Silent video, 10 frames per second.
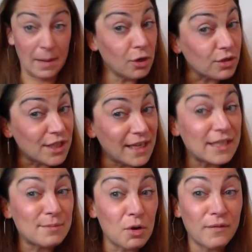maybe your
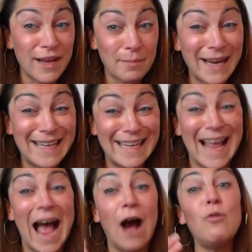teen is motivated by
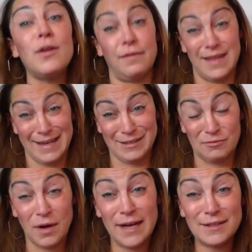getting out of
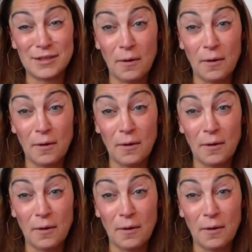things, right?